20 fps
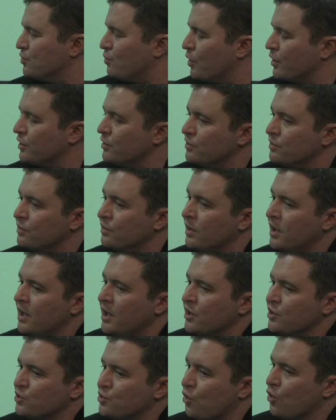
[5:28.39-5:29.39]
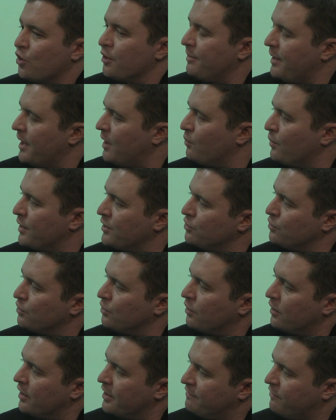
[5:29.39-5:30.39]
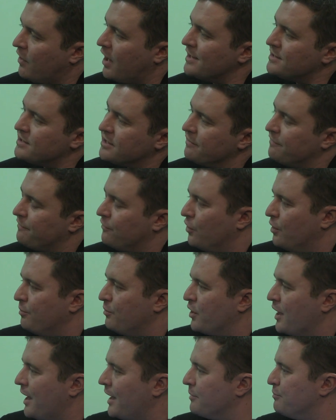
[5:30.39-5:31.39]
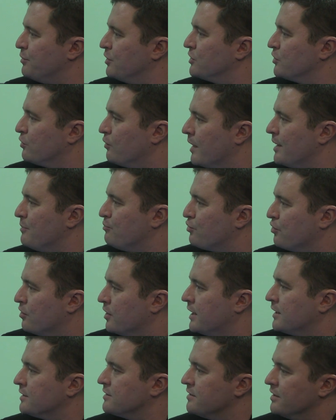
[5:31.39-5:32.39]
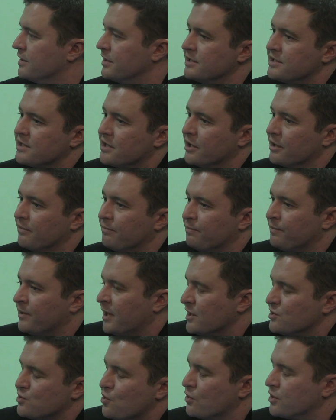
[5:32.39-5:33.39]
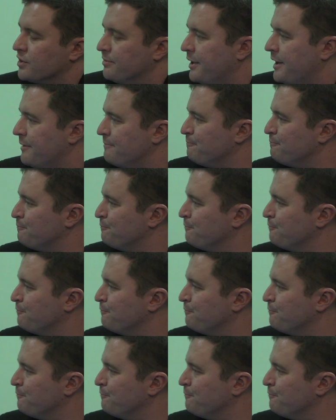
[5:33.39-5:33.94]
What do you talk about when you're advising a firm on how to build a great product that is going to get talked about?